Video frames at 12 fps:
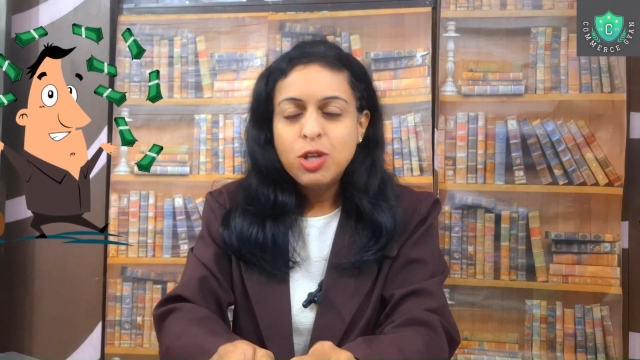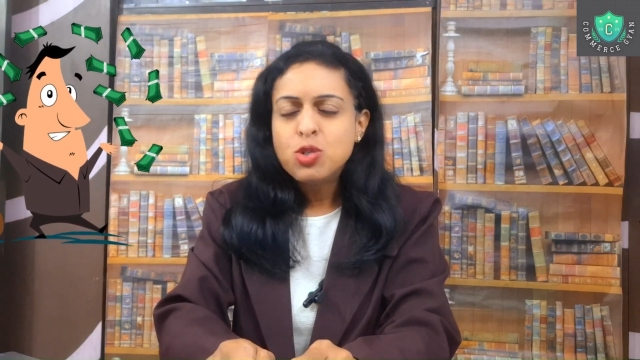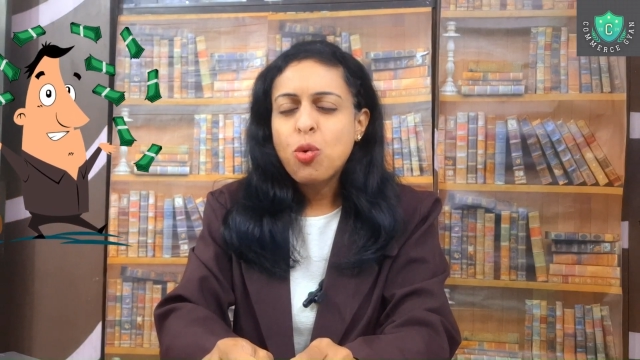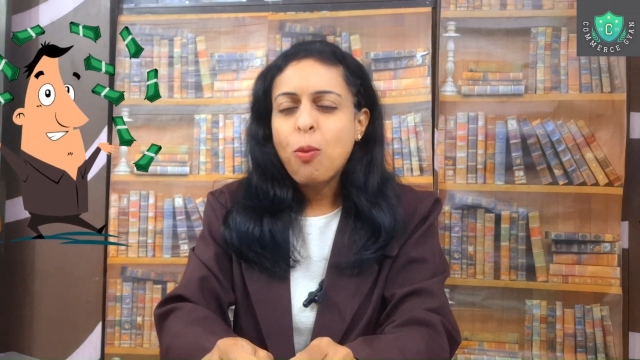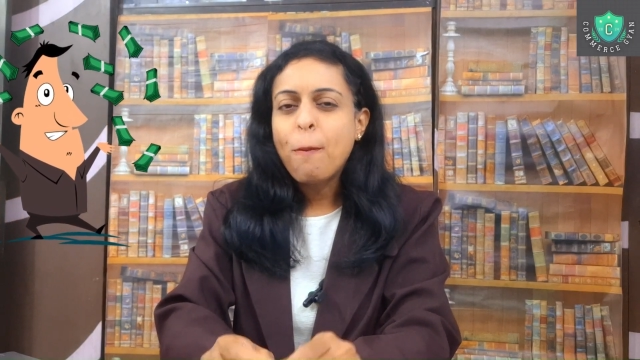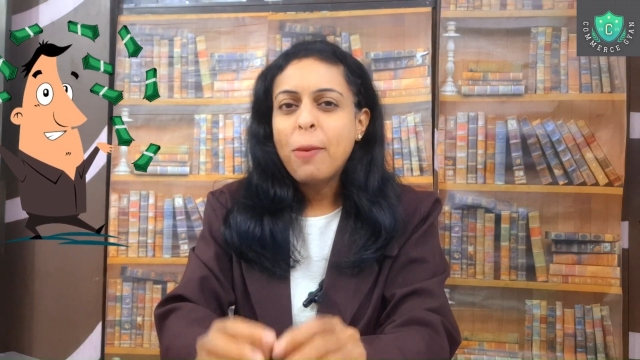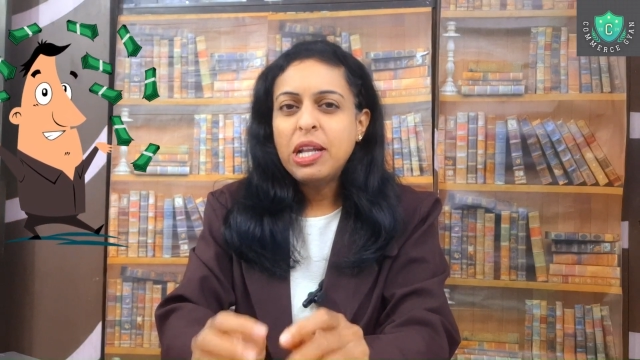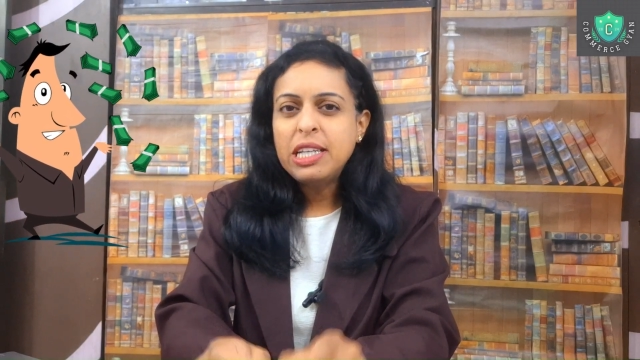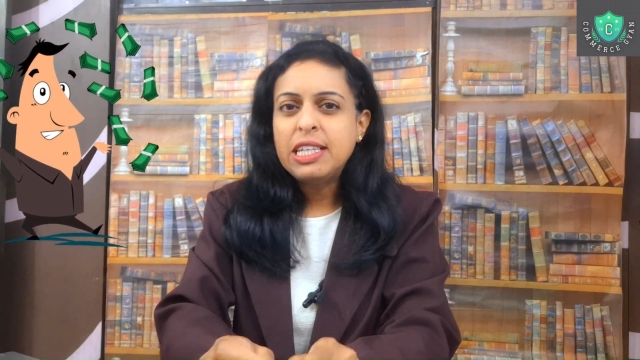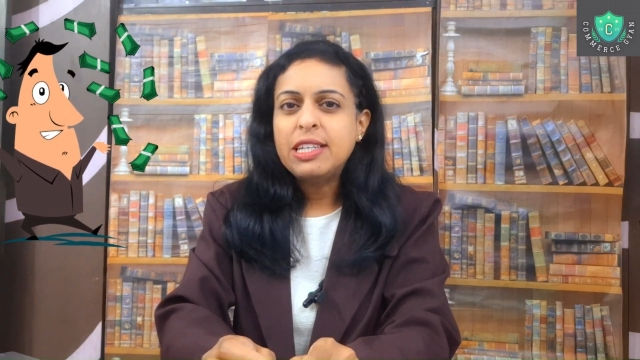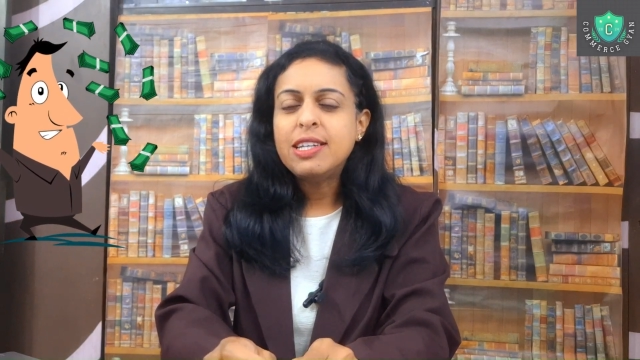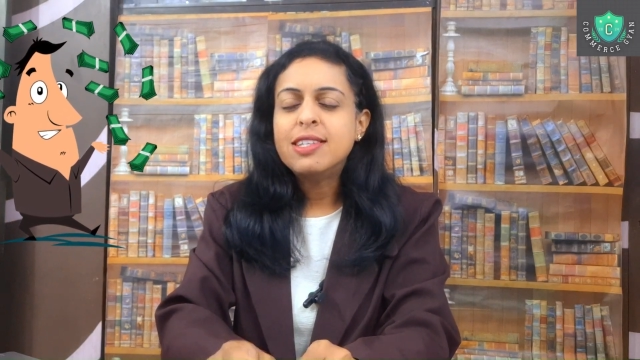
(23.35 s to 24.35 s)
So
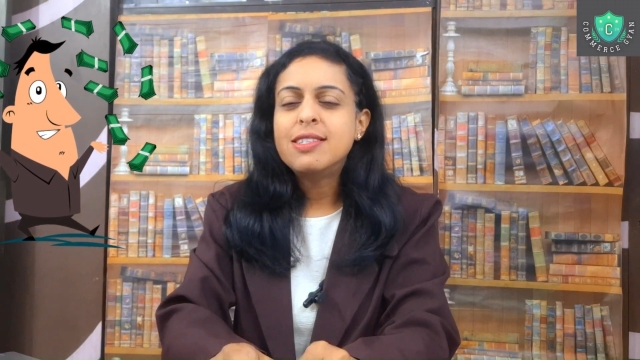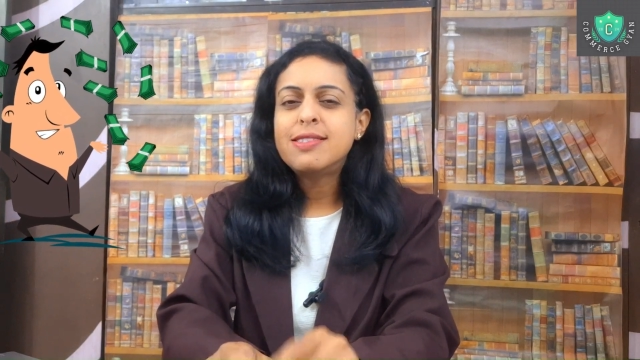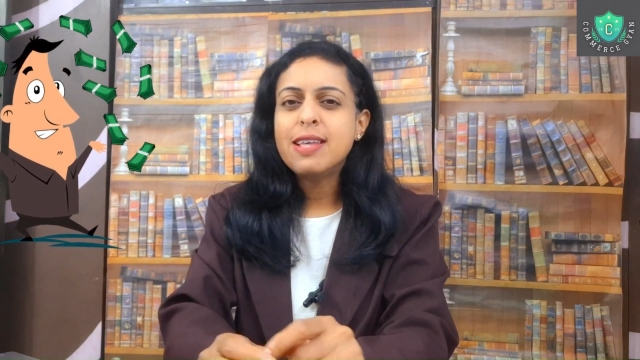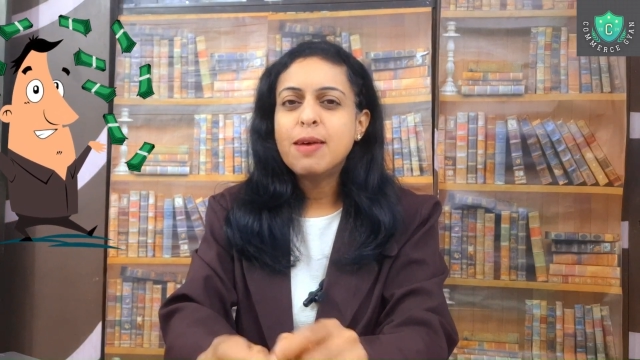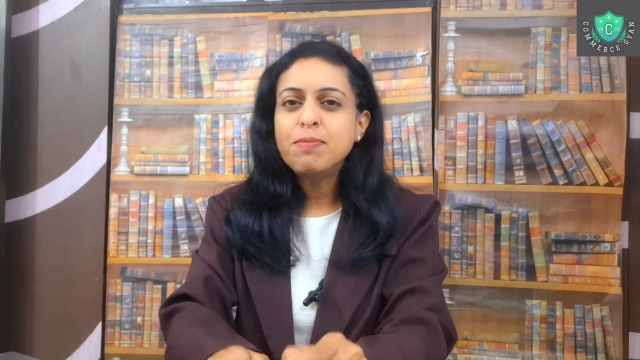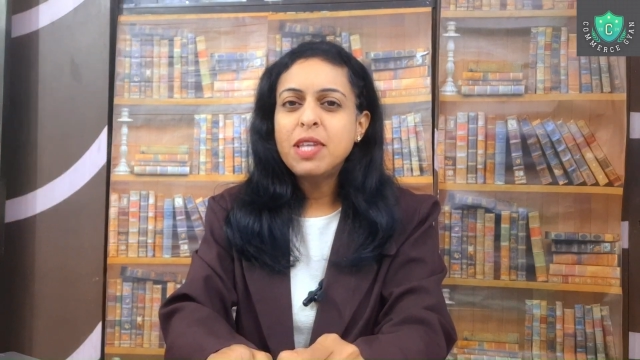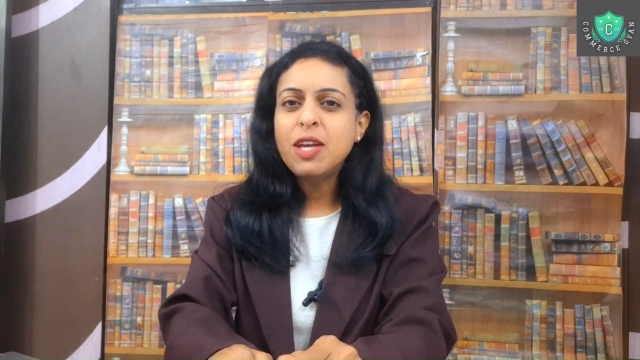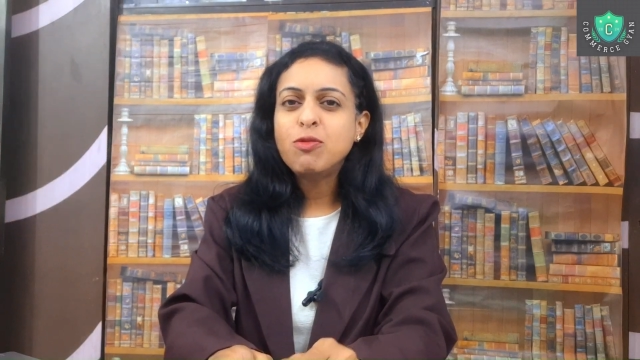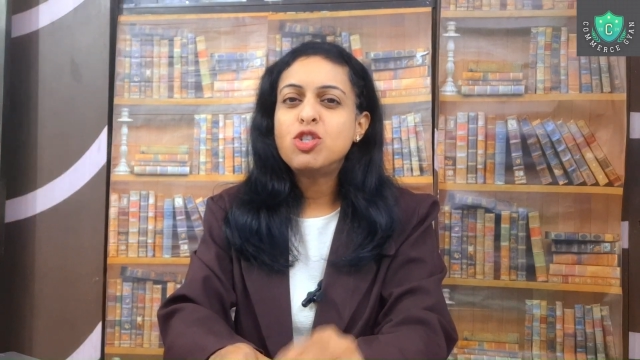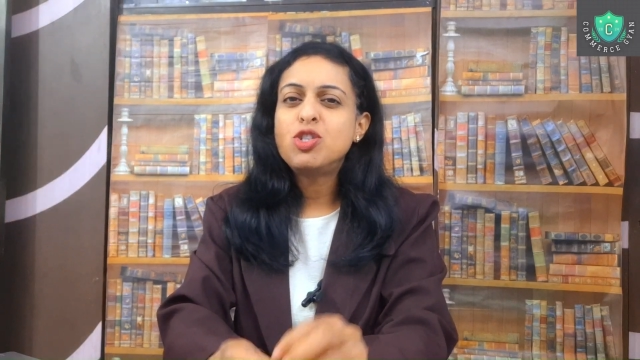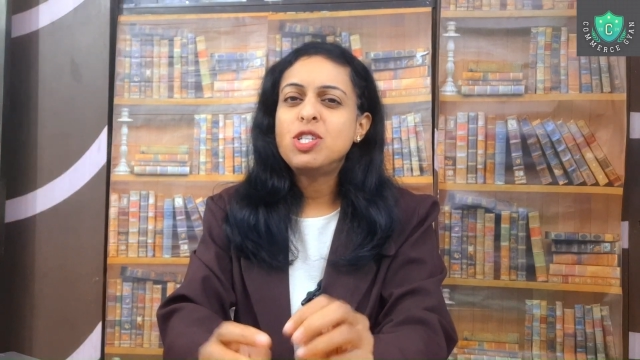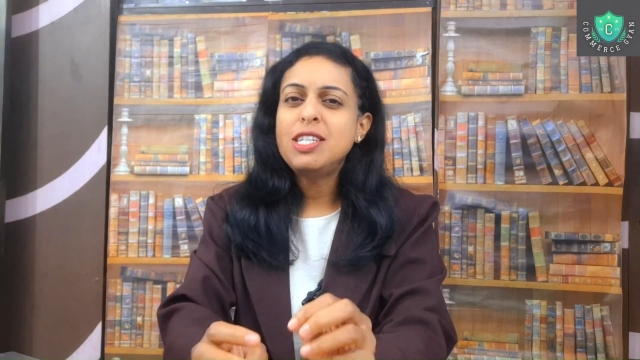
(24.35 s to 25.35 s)
money is something
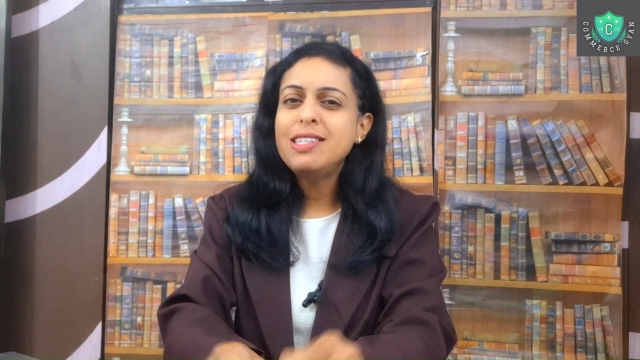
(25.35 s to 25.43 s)
which